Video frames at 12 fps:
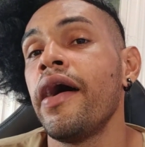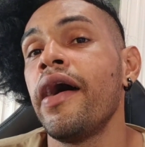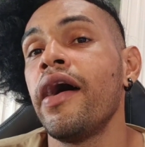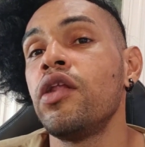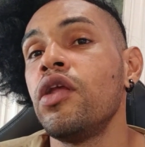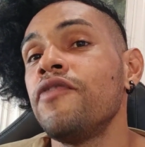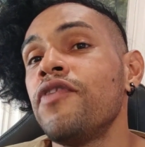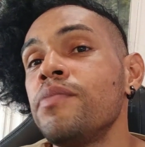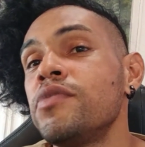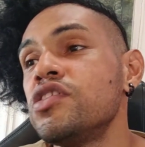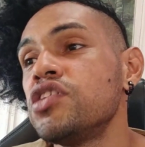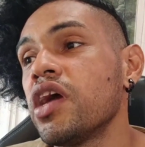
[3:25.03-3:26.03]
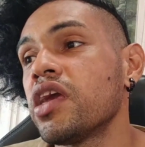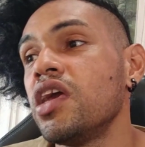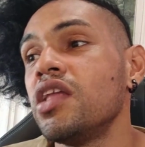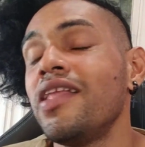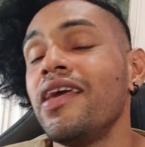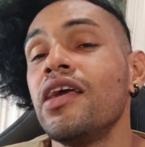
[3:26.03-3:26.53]
And if I'm to check
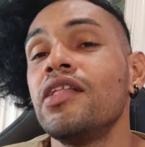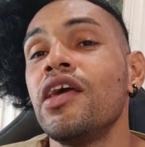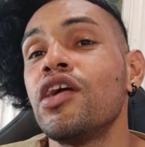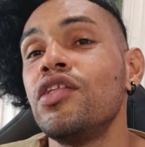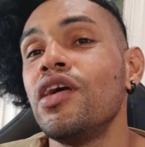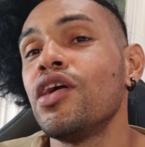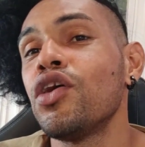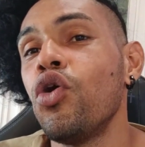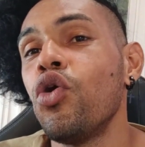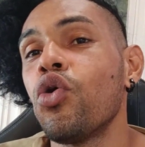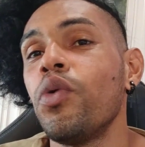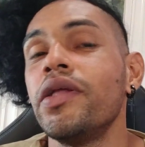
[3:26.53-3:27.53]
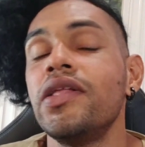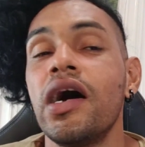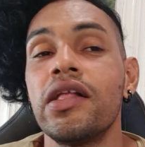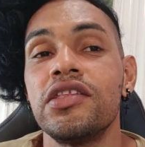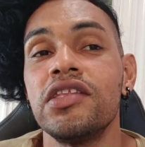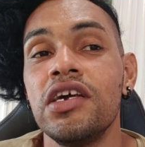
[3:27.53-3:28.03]
it, they cook with
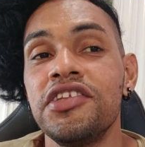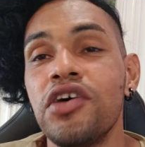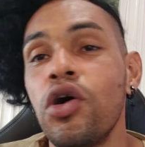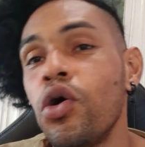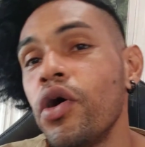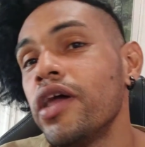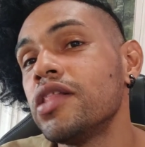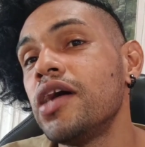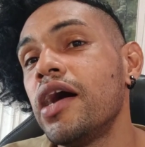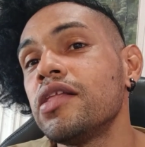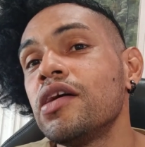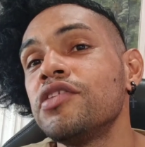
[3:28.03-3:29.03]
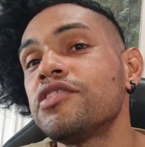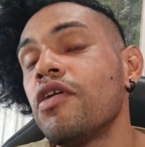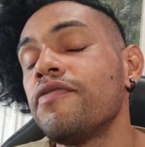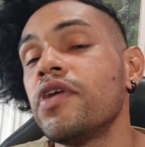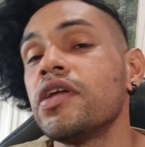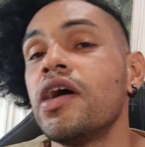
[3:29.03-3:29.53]
that, this oil, that and
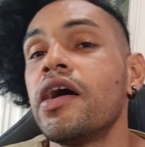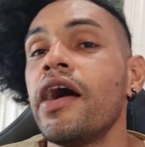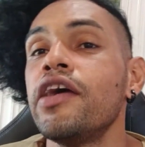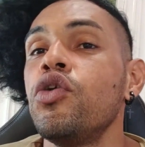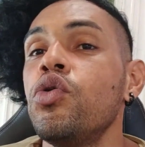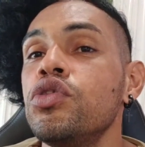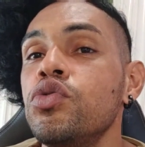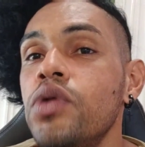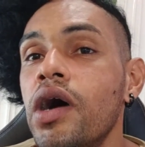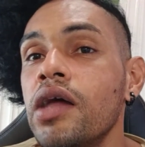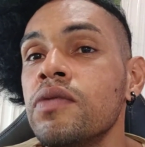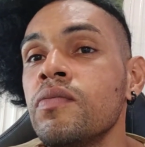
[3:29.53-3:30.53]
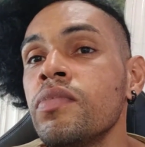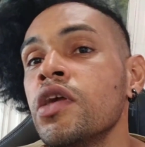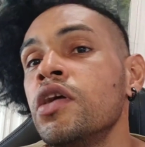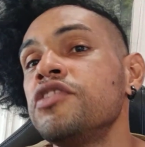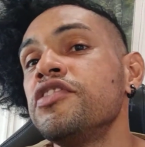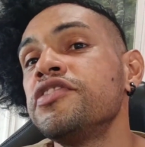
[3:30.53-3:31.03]
stuff like that. I don't do that.
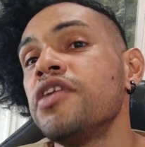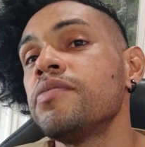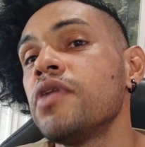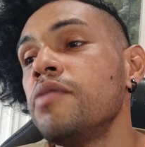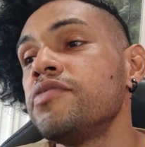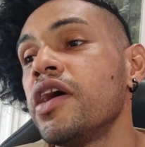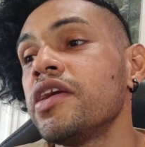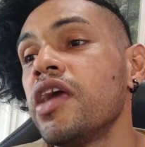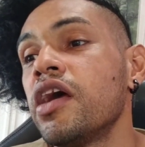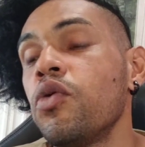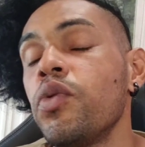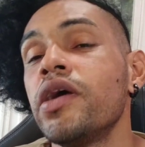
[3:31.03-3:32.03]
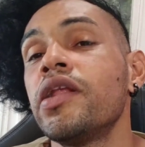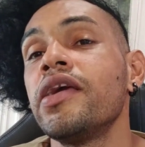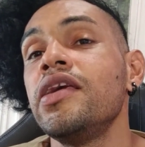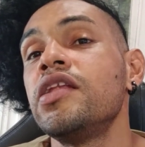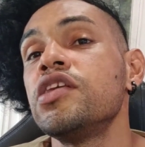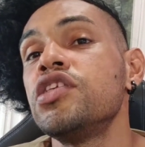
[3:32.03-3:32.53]
So sometimes I get away and I
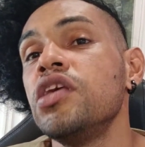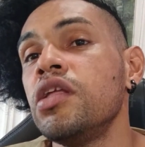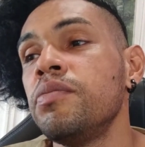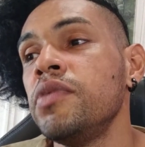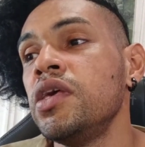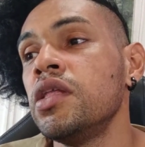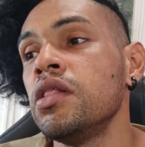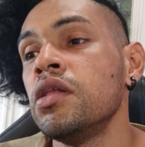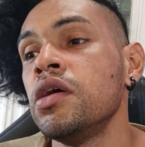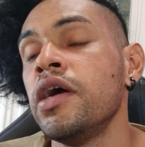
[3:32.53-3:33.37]
eat a cheat meal